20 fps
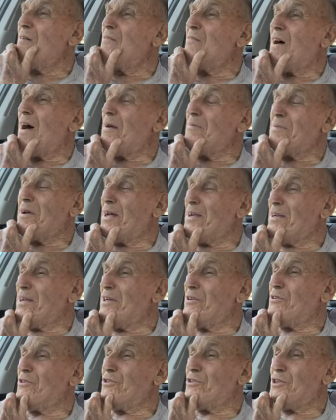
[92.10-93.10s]
I'm not
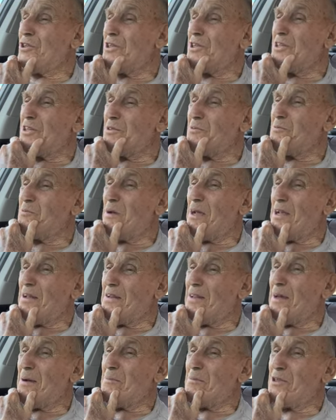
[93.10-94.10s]
interested in paying
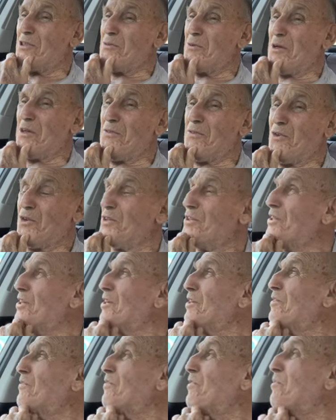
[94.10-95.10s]
that much money for a
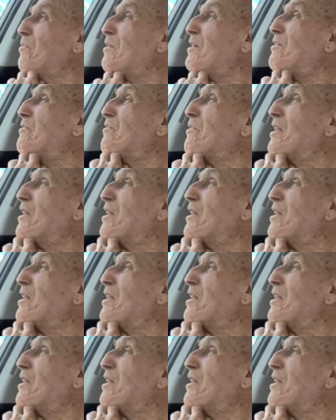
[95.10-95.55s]
dinner for a place for